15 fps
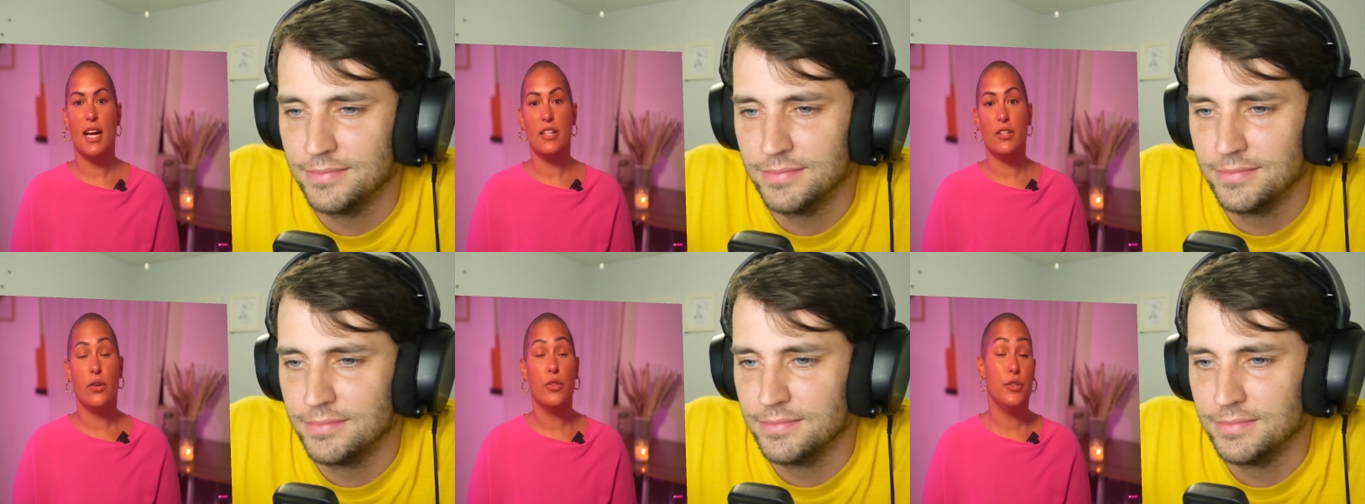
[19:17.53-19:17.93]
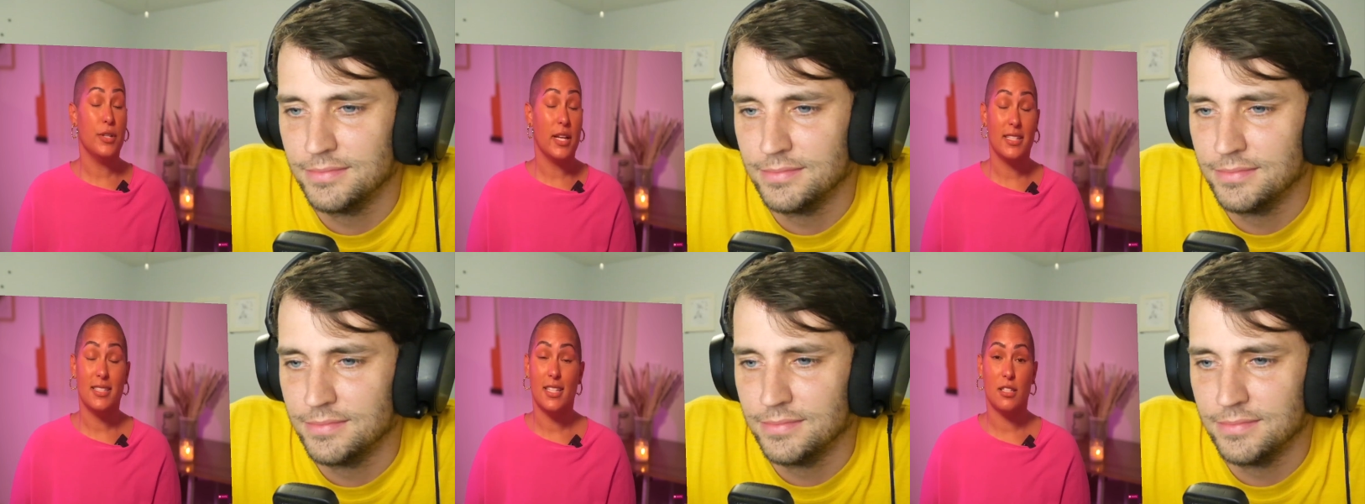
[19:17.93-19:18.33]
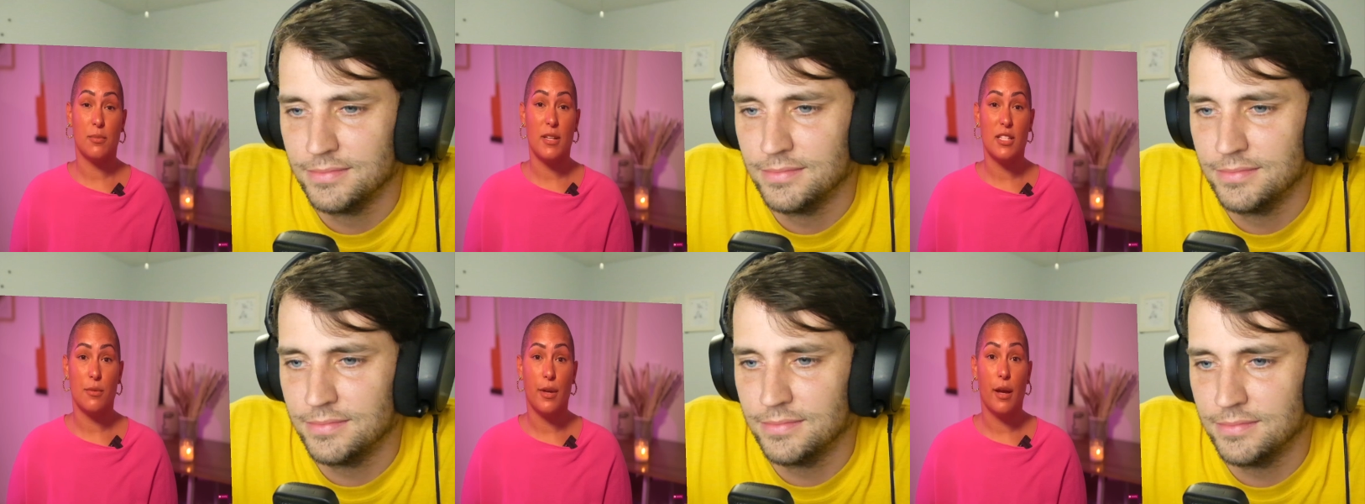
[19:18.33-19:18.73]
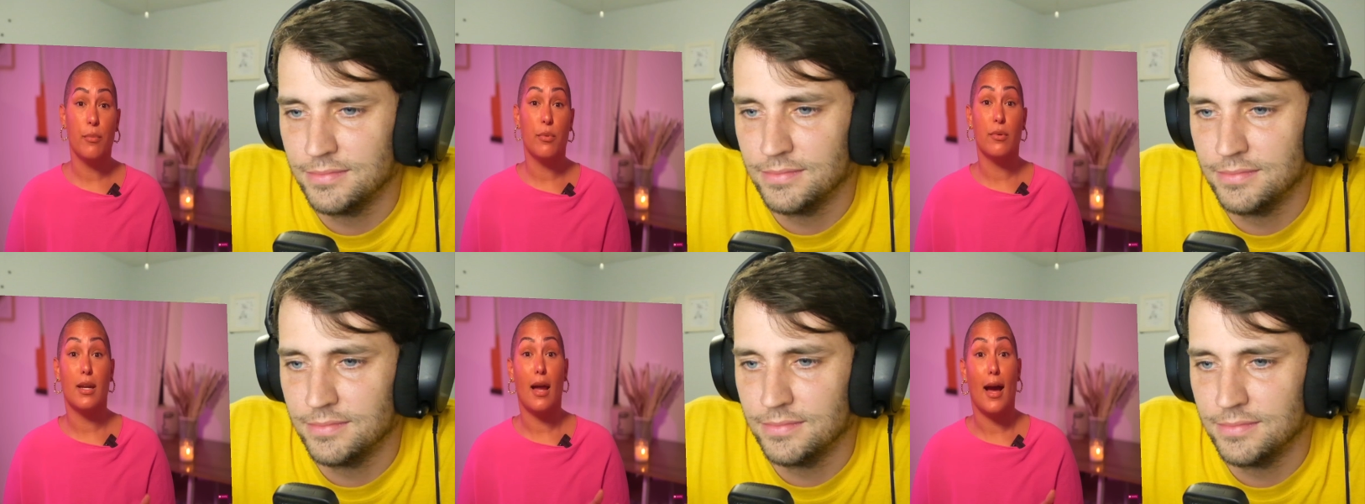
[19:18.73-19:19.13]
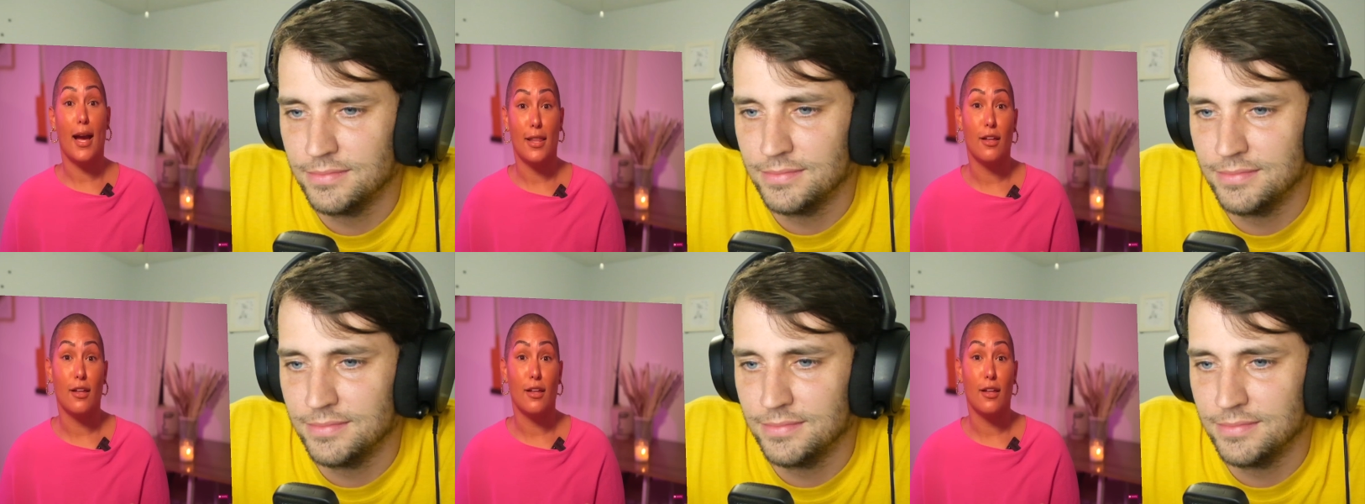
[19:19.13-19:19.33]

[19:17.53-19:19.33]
Speaker 1: I know the United States messed me up when I